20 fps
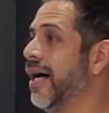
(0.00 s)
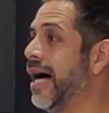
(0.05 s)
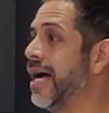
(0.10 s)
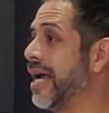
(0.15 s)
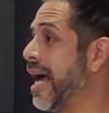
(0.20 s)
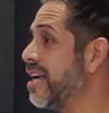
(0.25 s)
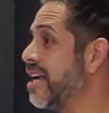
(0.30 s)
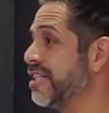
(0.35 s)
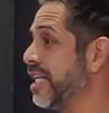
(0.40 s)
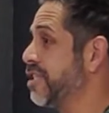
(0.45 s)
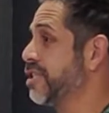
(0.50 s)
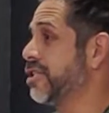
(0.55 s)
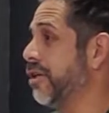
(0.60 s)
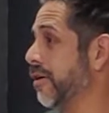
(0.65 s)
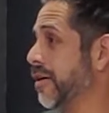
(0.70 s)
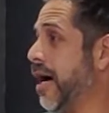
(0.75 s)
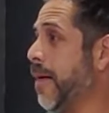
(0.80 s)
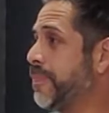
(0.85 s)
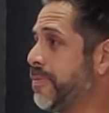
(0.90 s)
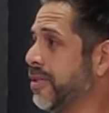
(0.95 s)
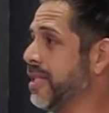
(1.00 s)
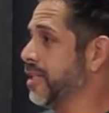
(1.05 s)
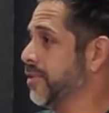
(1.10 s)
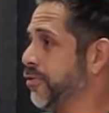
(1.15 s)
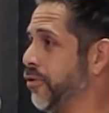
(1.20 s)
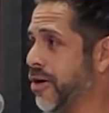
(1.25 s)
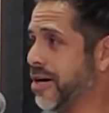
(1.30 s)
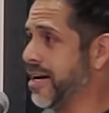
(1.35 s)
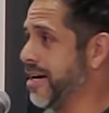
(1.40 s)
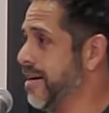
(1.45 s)
I actually showed up to
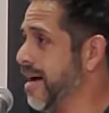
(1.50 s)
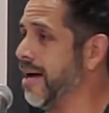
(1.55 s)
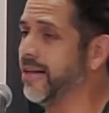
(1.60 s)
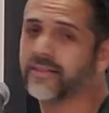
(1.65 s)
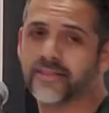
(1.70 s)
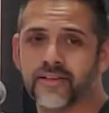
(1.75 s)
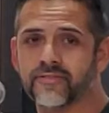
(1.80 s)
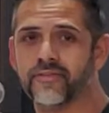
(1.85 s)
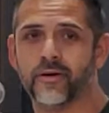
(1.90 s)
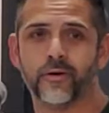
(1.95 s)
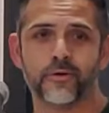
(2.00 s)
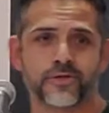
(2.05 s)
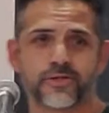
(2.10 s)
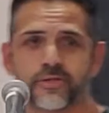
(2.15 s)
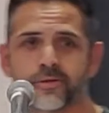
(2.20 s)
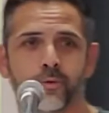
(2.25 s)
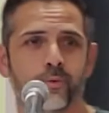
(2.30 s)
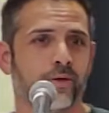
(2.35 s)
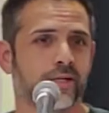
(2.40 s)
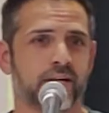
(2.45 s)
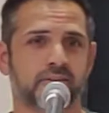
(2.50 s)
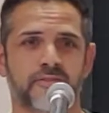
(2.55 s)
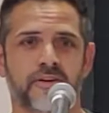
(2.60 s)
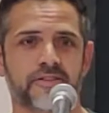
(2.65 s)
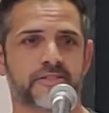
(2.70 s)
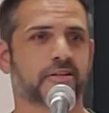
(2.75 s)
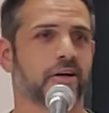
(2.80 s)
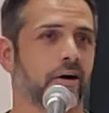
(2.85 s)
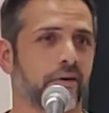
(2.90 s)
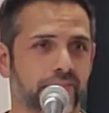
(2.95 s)
this Friday night devotional, whatever
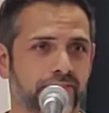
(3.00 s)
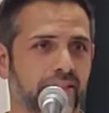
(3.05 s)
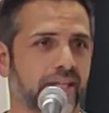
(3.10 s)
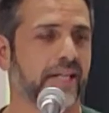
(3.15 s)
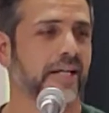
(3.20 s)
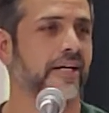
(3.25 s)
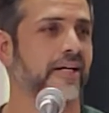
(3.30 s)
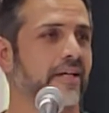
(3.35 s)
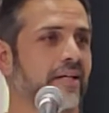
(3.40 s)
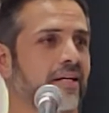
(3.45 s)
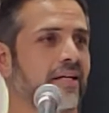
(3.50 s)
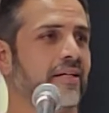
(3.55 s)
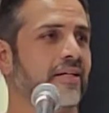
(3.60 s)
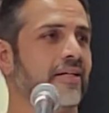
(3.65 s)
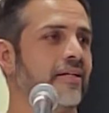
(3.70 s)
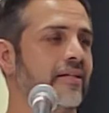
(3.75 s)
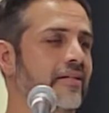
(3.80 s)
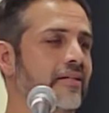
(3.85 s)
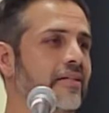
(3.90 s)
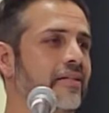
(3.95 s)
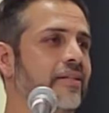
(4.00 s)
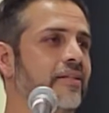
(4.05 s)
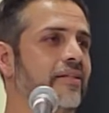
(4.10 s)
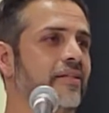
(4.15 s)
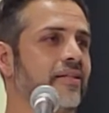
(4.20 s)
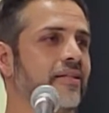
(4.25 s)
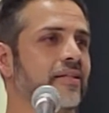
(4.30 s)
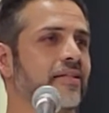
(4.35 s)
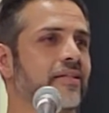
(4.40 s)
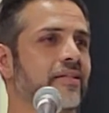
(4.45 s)
it's called, thing.
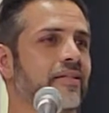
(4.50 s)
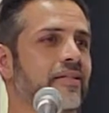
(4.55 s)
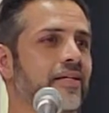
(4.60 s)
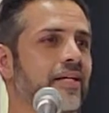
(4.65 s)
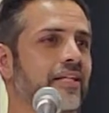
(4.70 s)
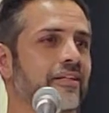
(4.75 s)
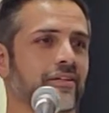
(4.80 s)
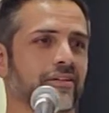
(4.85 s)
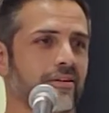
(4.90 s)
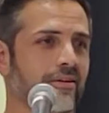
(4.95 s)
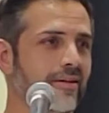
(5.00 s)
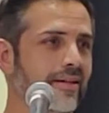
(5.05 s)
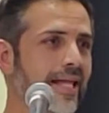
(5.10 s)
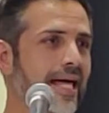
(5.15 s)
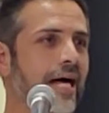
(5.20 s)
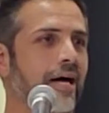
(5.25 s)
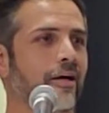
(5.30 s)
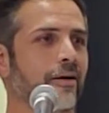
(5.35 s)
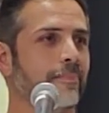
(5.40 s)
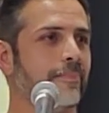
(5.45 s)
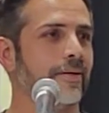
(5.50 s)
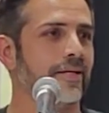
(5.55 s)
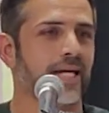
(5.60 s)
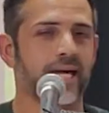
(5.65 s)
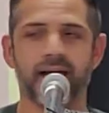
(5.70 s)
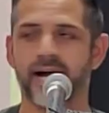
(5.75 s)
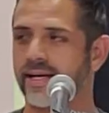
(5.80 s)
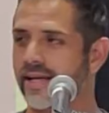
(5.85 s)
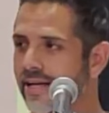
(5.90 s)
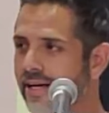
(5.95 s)
And a little loud, but
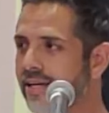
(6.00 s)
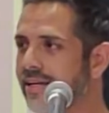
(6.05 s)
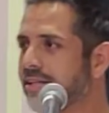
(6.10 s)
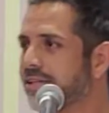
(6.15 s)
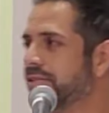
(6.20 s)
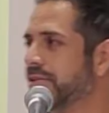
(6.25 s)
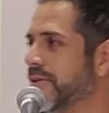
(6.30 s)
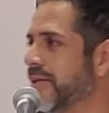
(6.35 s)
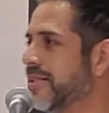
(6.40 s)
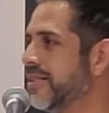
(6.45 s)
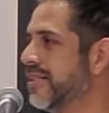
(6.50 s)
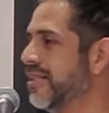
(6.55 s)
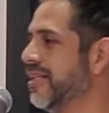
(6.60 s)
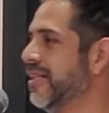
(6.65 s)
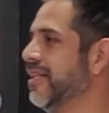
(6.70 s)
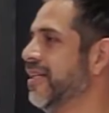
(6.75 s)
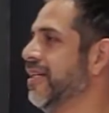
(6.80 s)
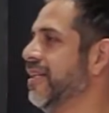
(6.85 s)
hey, I can get into it.